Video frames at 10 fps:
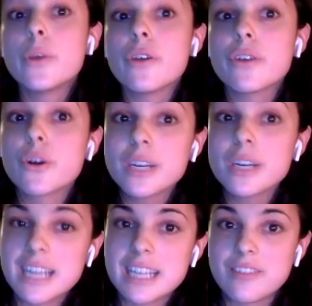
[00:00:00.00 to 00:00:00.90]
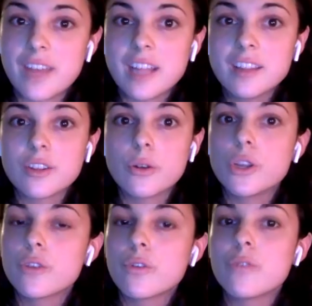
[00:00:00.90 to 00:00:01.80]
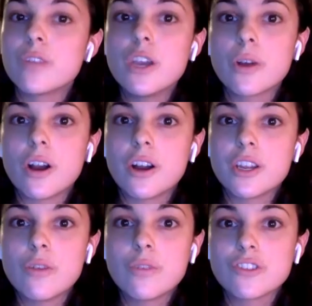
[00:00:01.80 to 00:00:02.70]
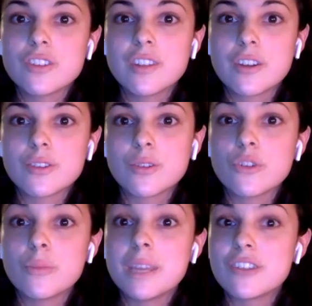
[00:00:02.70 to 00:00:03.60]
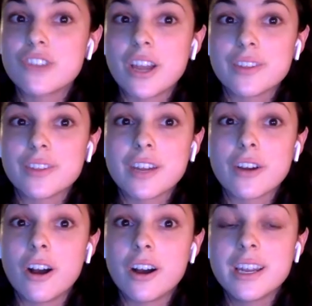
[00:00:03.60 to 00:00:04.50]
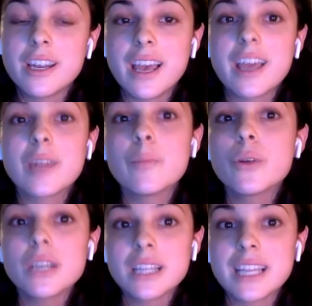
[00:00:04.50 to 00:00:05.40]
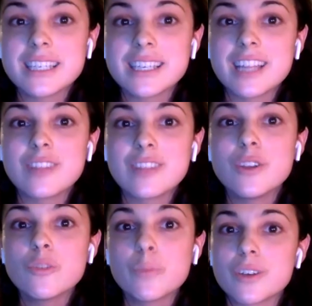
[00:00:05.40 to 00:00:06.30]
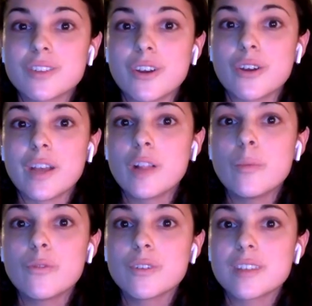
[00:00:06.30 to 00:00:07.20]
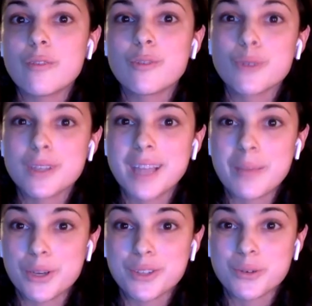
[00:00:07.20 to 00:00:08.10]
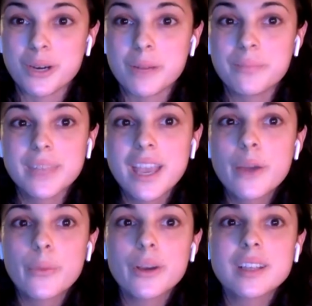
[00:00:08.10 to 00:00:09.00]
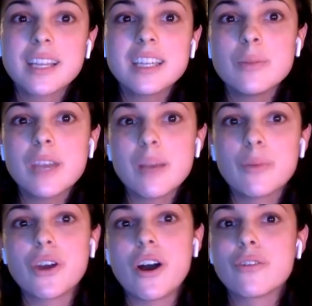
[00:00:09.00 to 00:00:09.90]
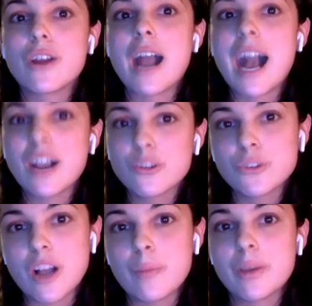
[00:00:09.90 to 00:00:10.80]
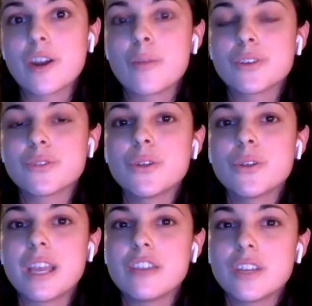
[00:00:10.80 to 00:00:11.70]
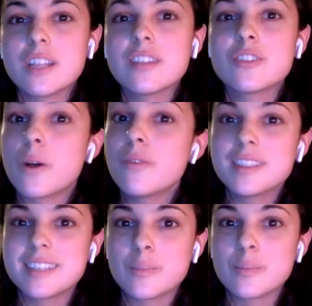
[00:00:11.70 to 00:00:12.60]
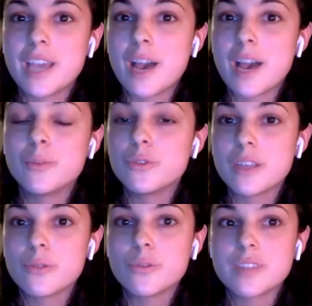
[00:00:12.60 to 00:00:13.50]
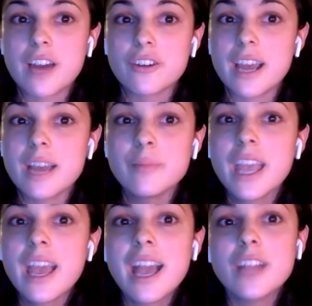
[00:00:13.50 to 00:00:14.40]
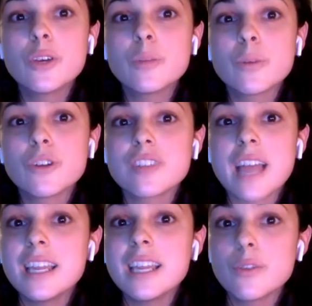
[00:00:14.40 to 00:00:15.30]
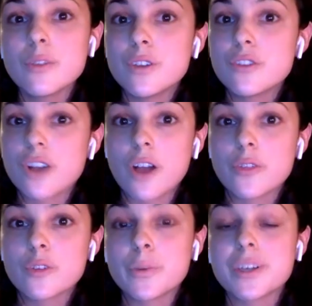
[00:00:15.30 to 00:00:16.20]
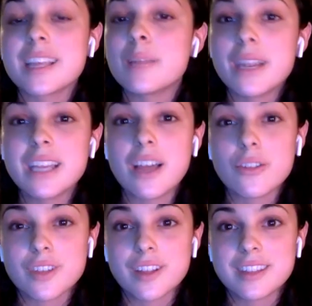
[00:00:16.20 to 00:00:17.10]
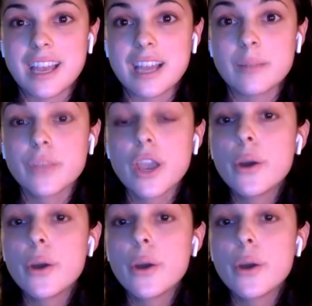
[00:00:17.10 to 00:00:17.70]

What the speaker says: We are recording tonight's event, so look for video or audio versions on our social media channels later on. And importantly, tonight's featured books are available for sale from Greenlight Bookstore. We're excited to be able to offer actual shopping in our bookstore locations, 12 to 6 p.m. Tuesday through Saturday, and you can purchase any of the featured authors' books and many others on site.